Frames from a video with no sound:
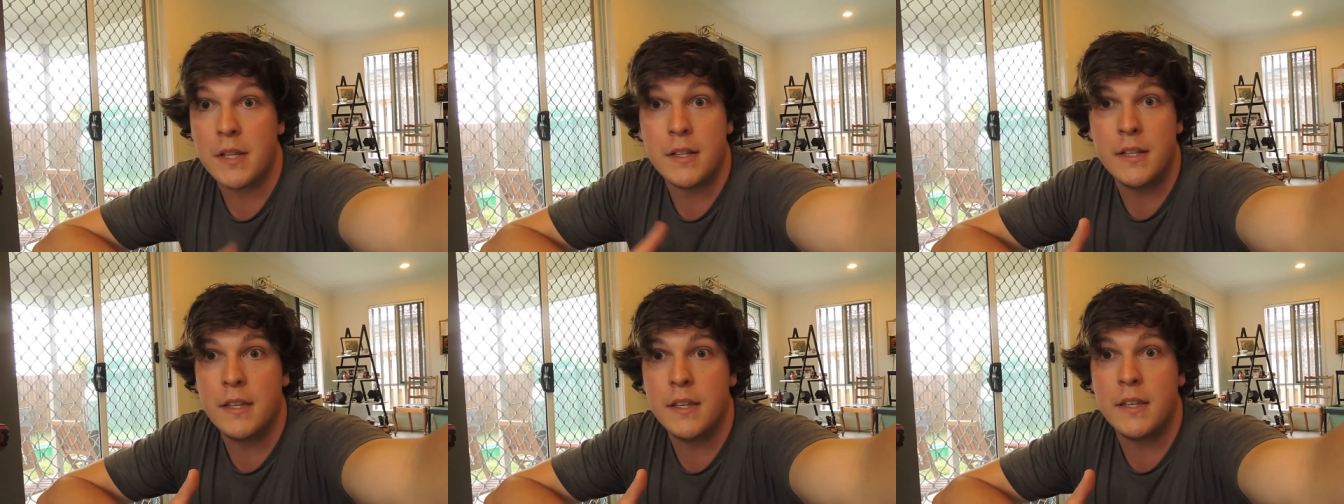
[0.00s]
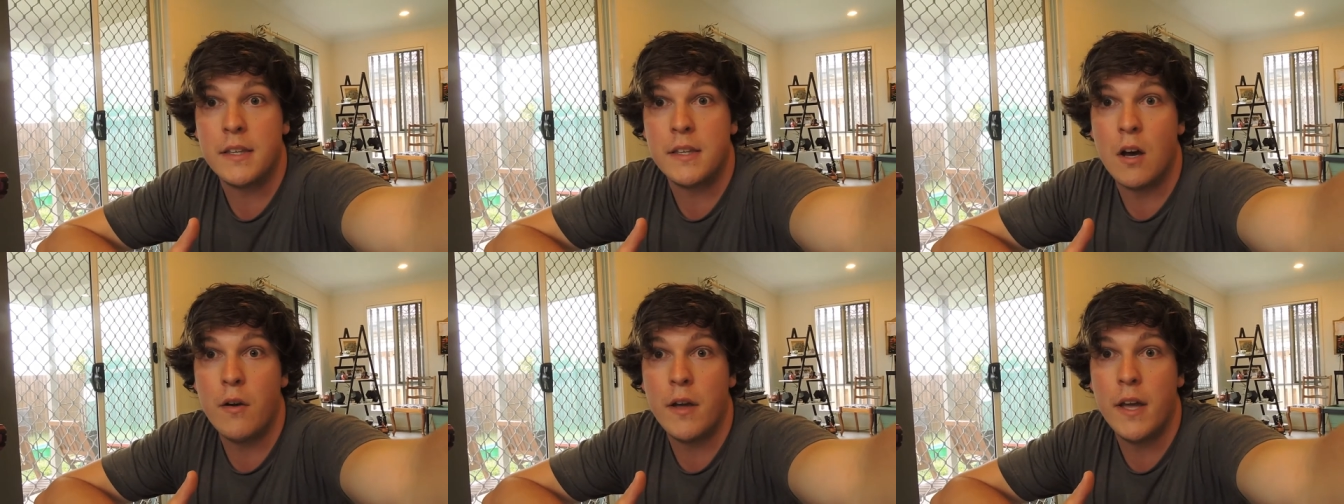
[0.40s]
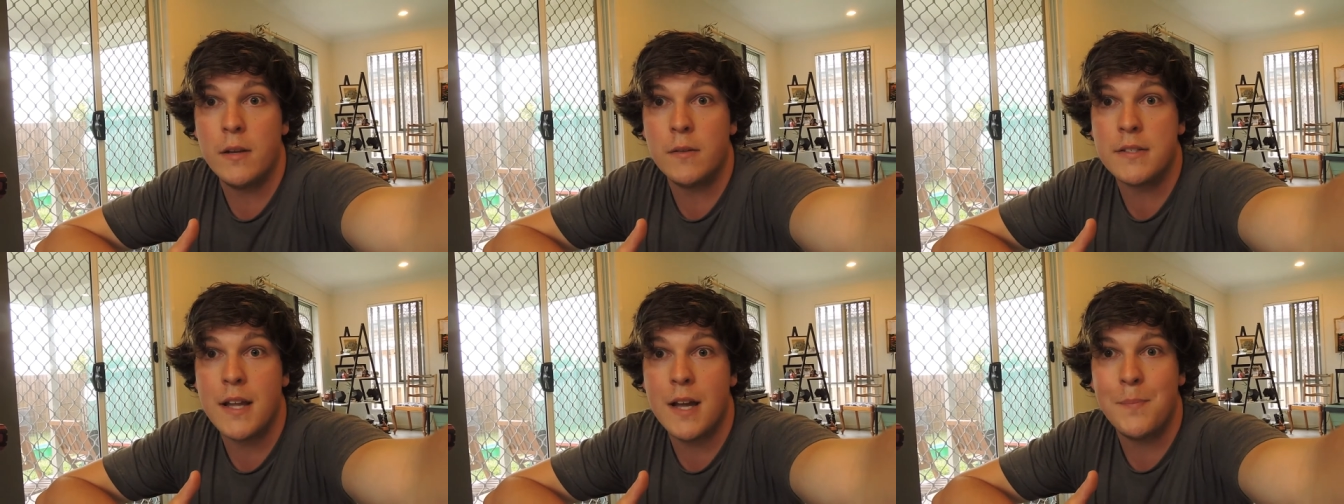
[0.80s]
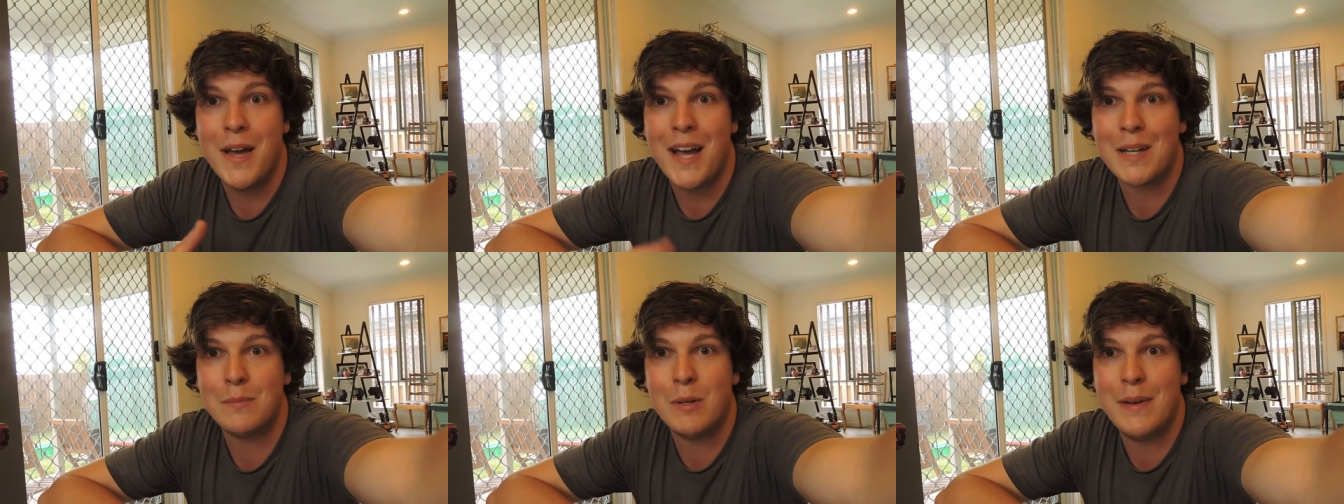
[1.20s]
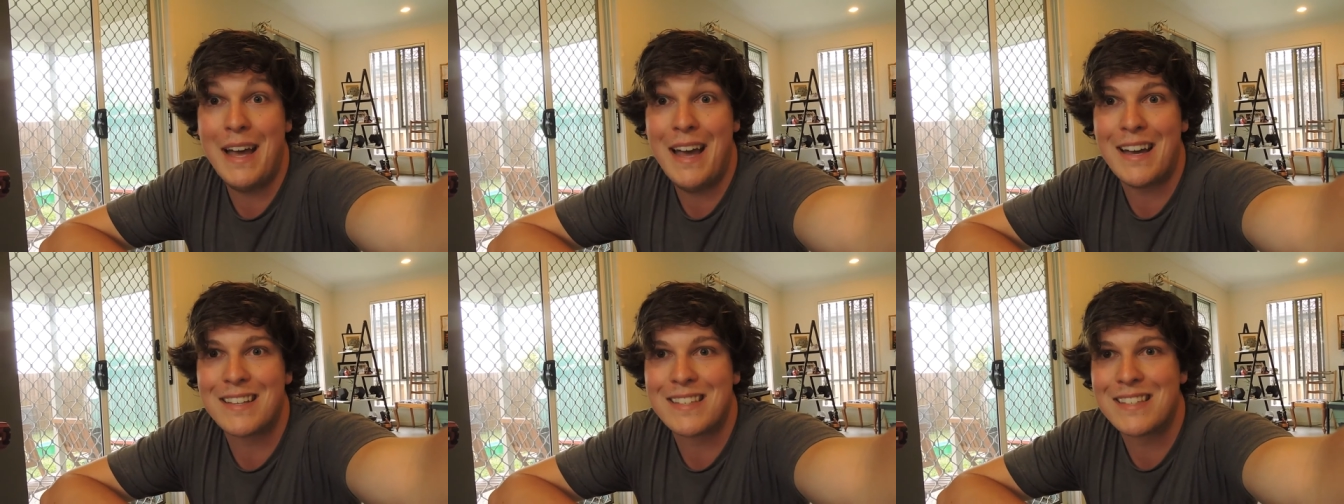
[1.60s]
can go ahead and start packing my
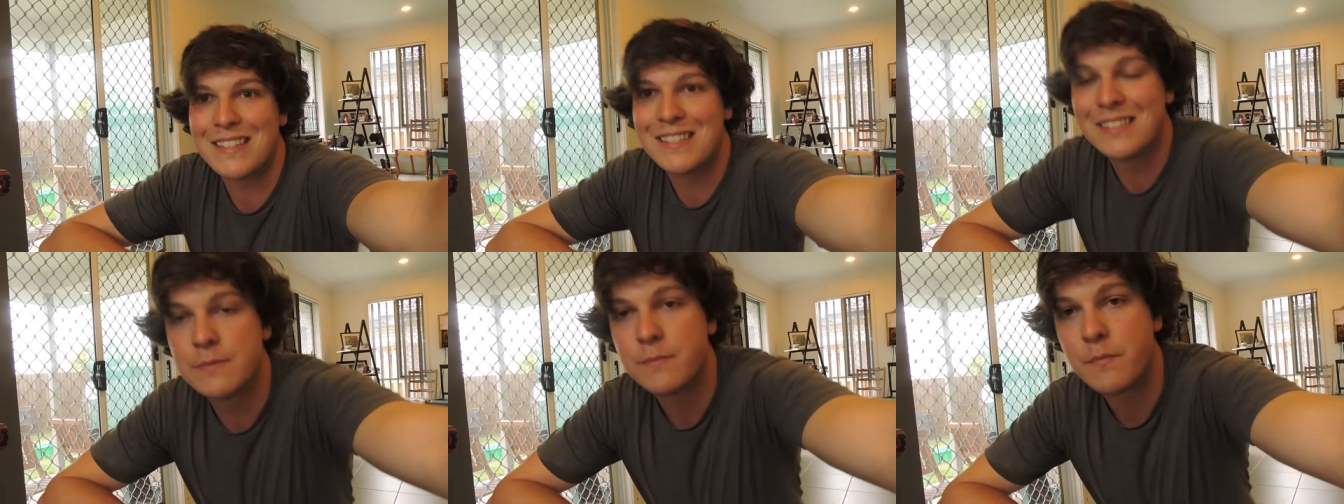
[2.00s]
bags.